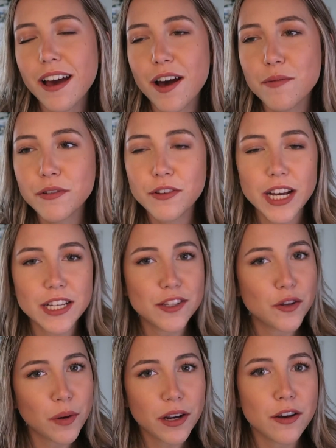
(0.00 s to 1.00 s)
If you guys
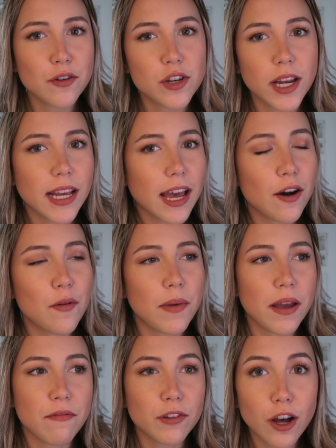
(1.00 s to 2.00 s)
do want to go check out
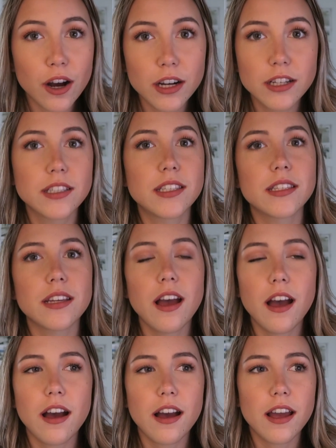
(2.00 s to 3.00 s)
my vlogs,
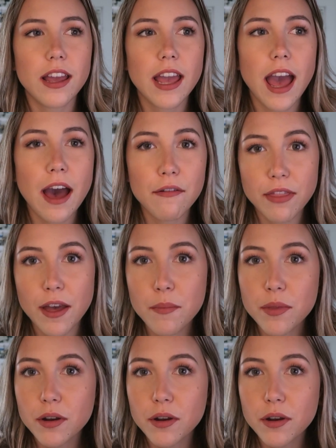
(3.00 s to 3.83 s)
I have them.